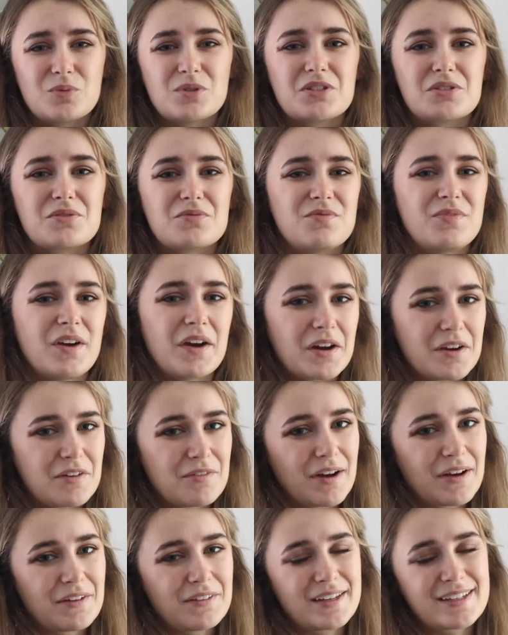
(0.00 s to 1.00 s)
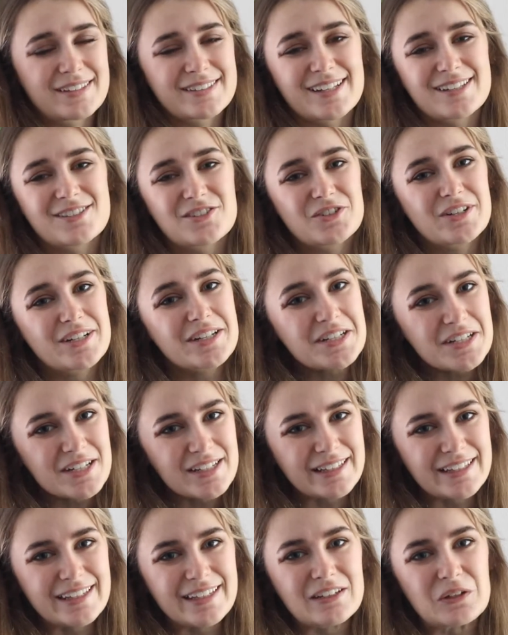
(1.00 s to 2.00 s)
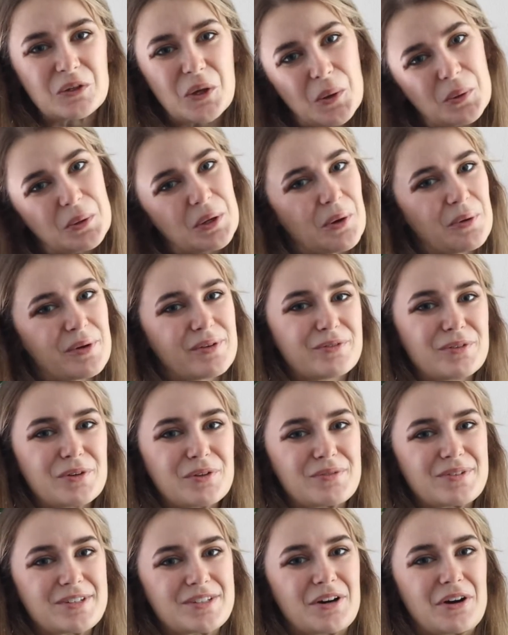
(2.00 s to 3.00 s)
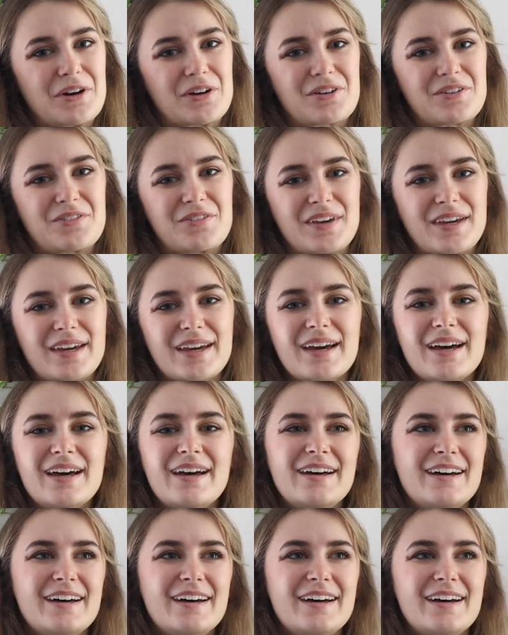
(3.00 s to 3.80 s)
which is very rarely because that's traditionally a no-no in food photography.